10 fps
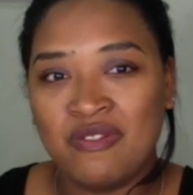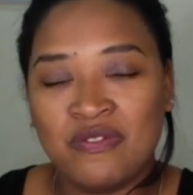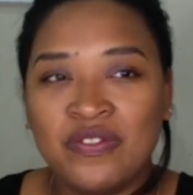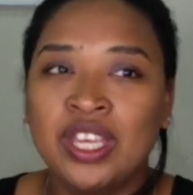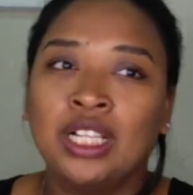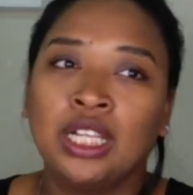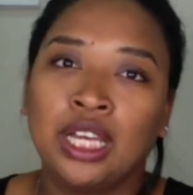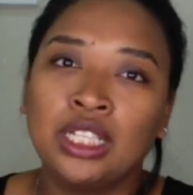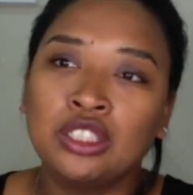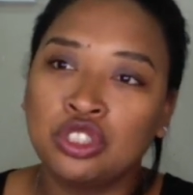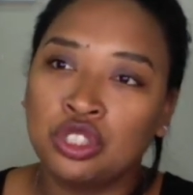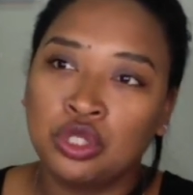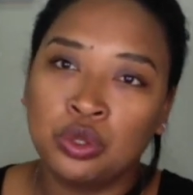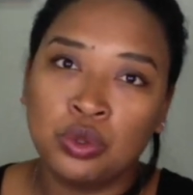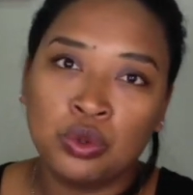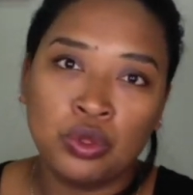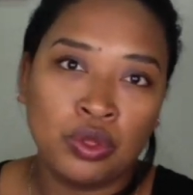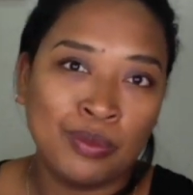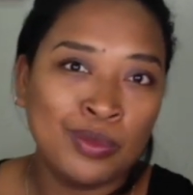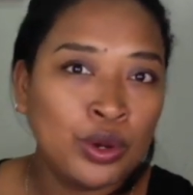feel into the
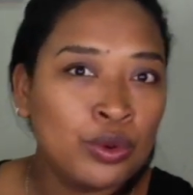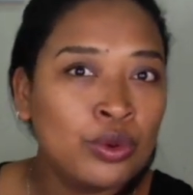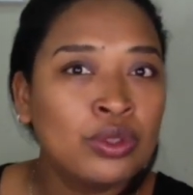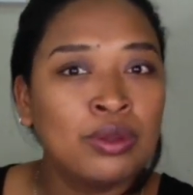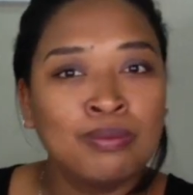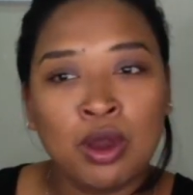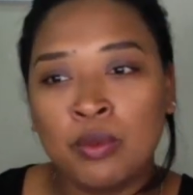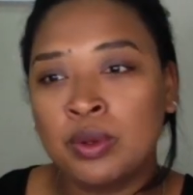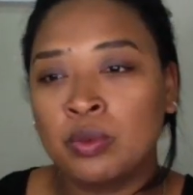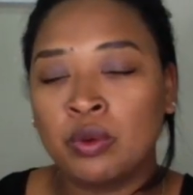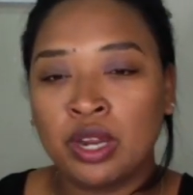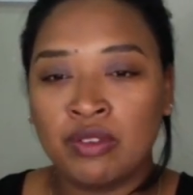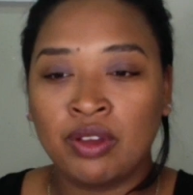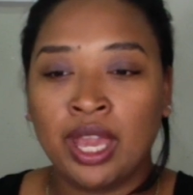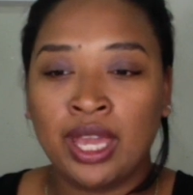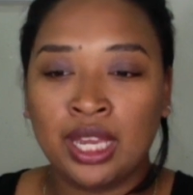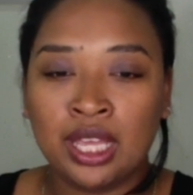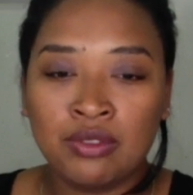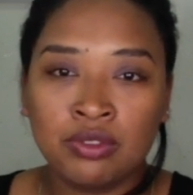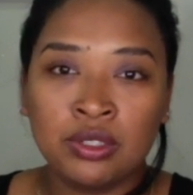mood, the moment, whatever, and
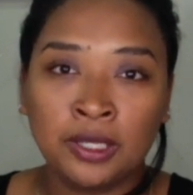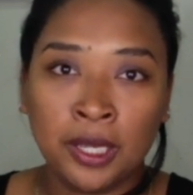even